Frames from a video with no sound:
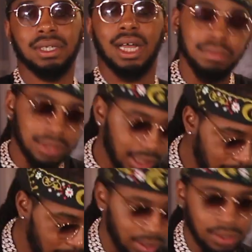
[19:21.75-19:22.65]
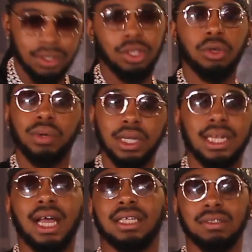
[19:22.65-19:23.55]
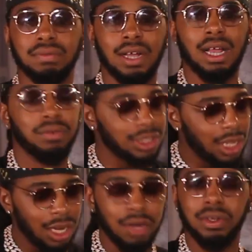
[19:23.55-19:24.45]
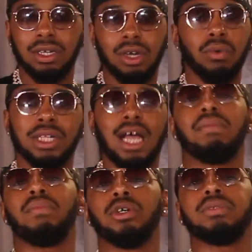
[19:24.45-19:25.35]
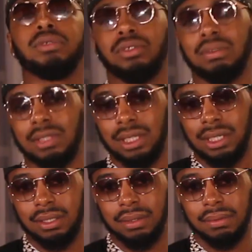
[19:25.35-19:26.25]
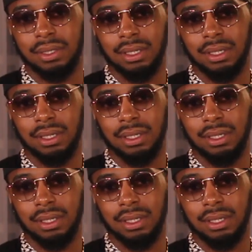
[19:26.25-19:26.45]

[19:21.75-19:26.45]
I'm telling you, you would not survive, which y'all already know, without multiple streams of income.